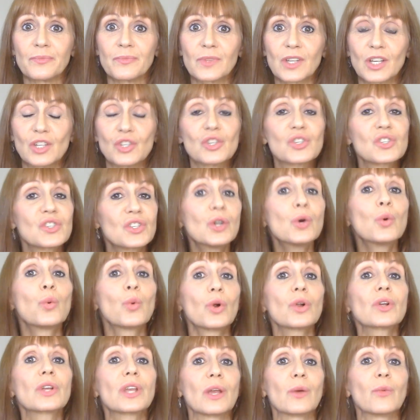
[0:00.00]
Because you're still
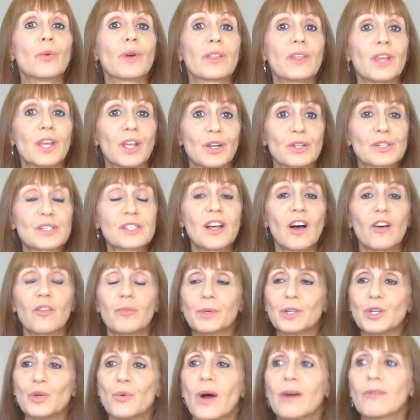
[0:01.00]
working with it
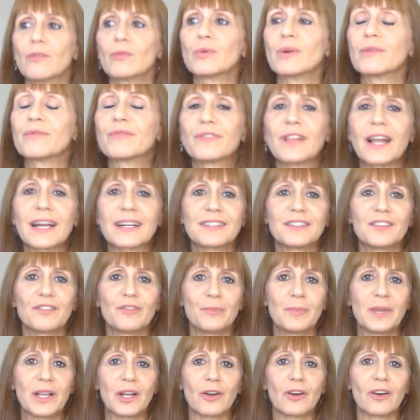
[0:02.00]
yourself, but you have a
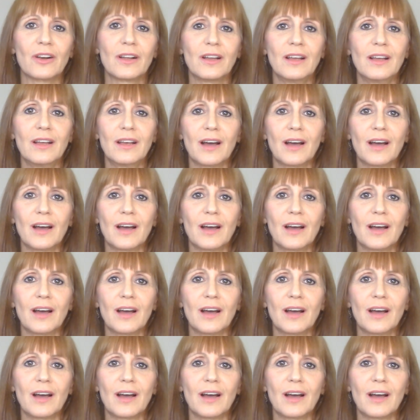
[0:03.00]
reflective mirror,